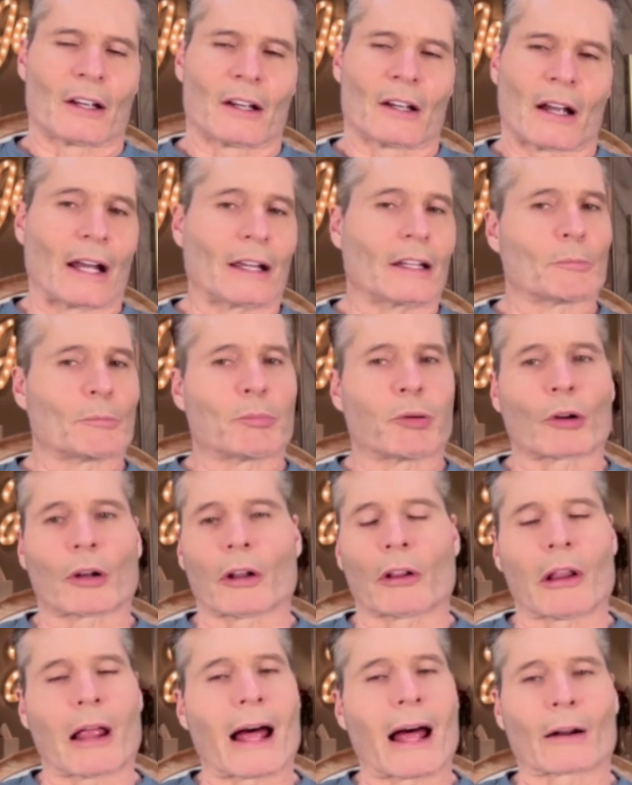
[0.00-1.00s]
I can put a
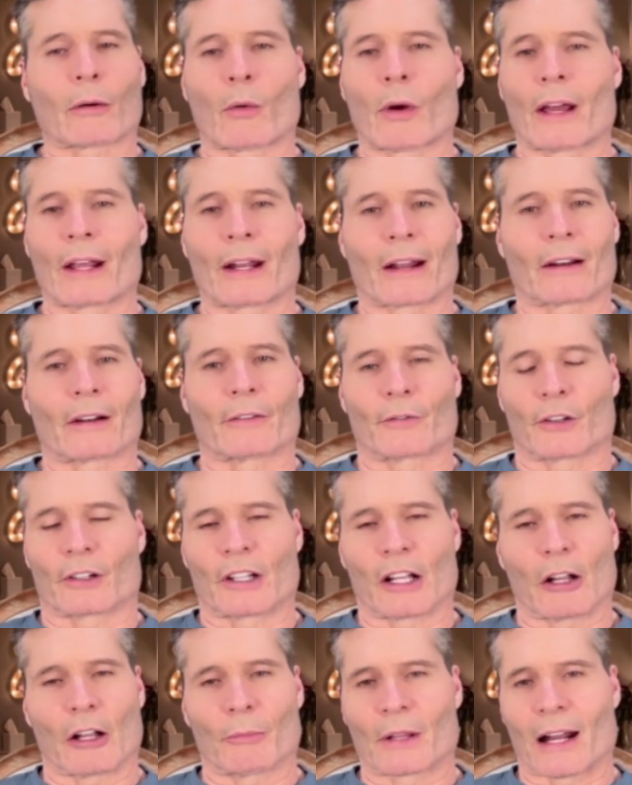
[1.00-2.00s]
lot of weight on if you're
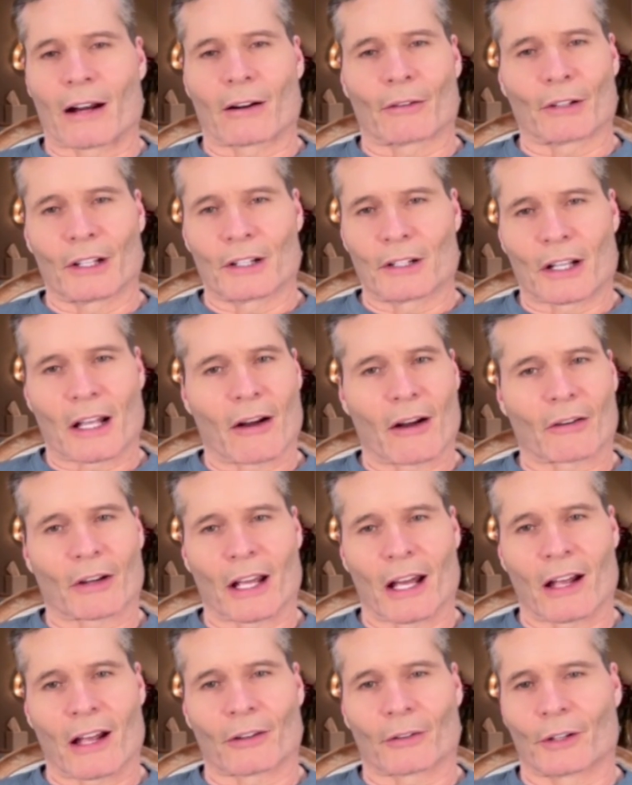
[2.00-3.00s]
telling me I don't need to count
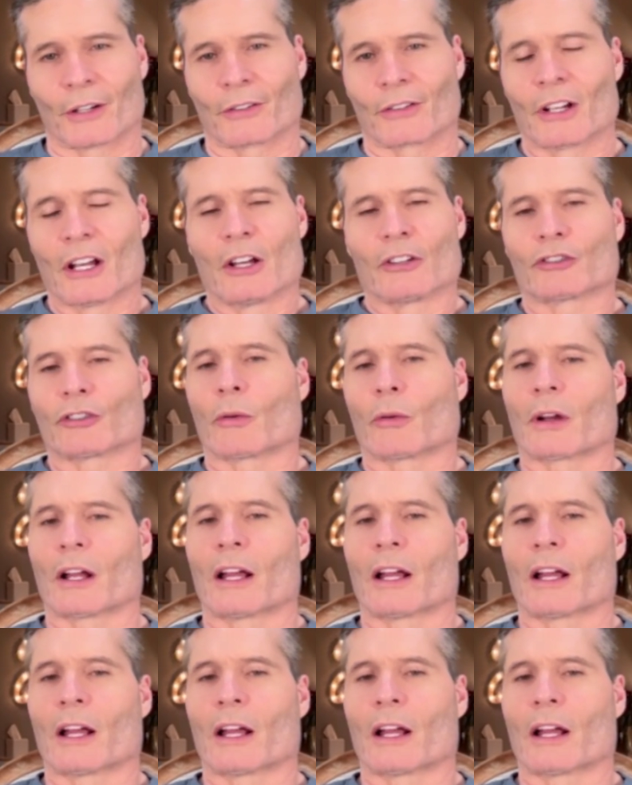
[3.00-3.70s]
calories. So